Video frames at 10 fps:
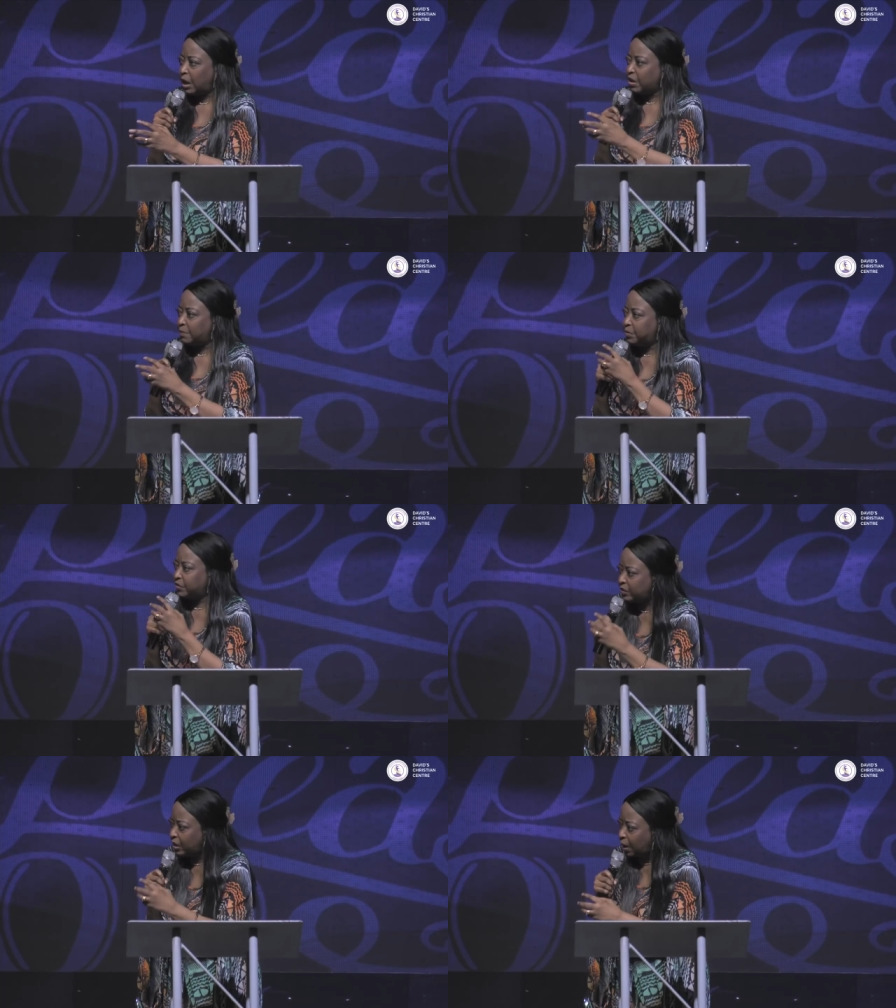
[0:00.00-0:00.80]
And you are
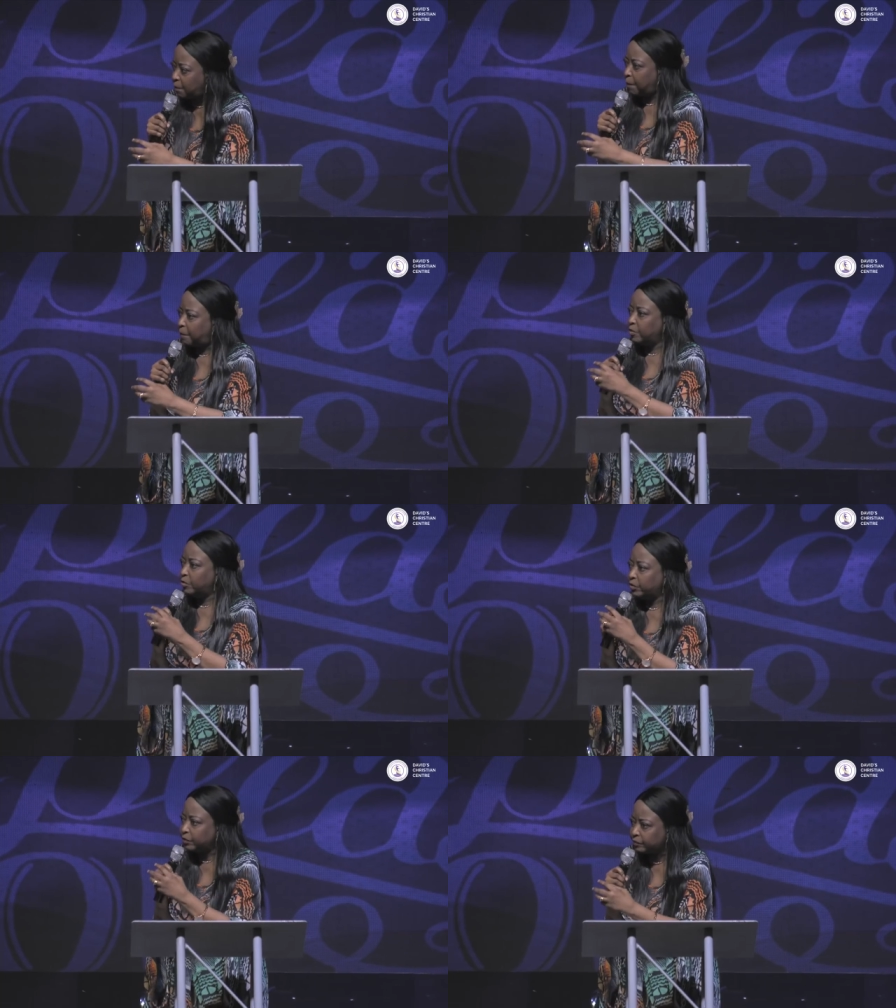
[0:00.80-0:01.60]
busy
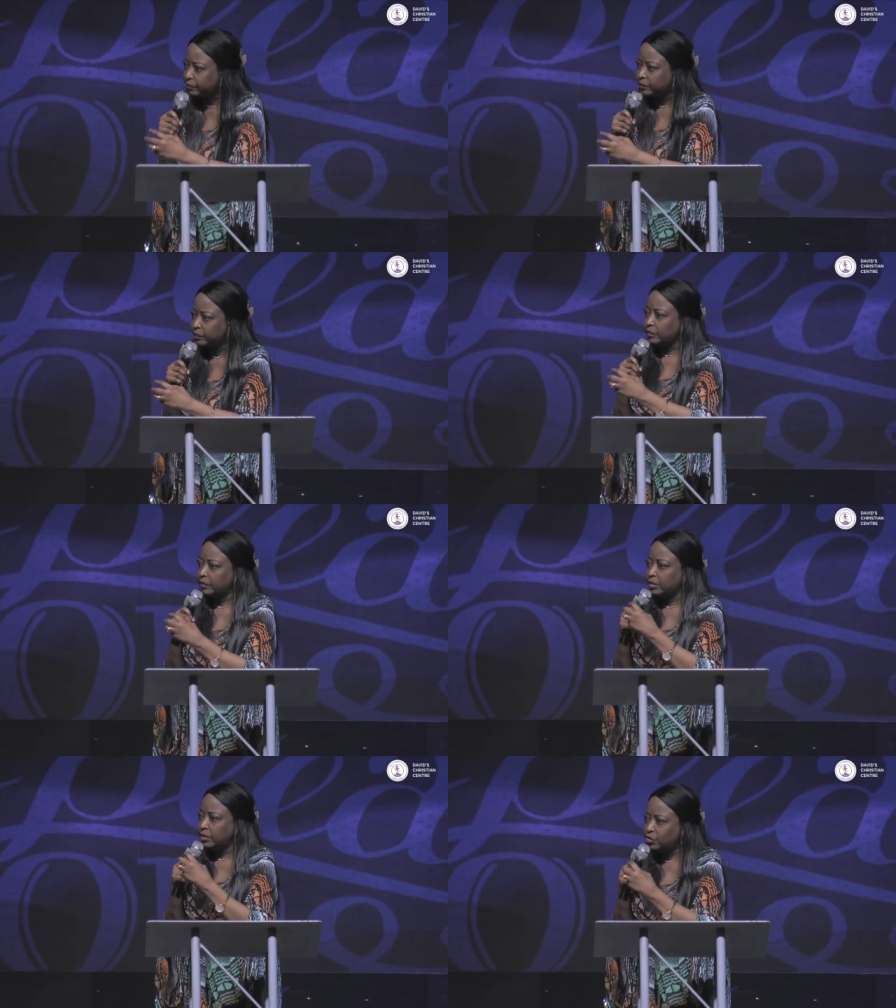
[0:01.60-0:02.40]
apopluning,
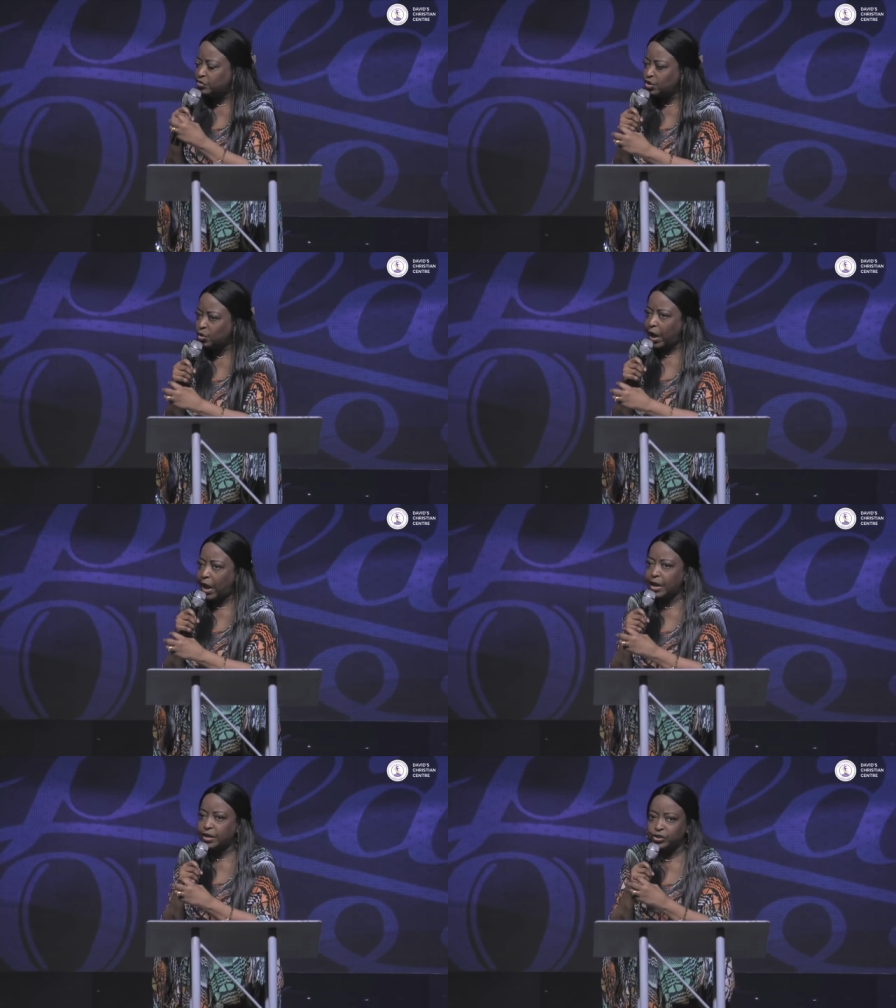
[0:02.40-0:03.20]
using your
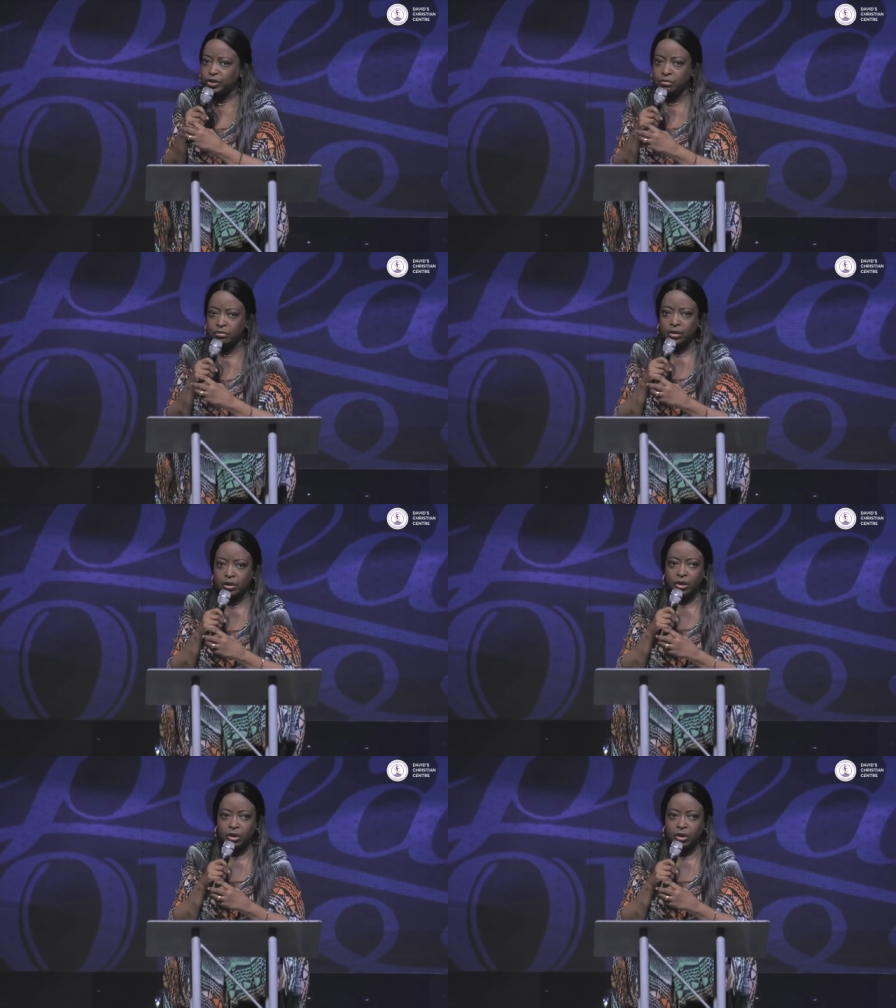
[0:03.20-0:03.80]
energy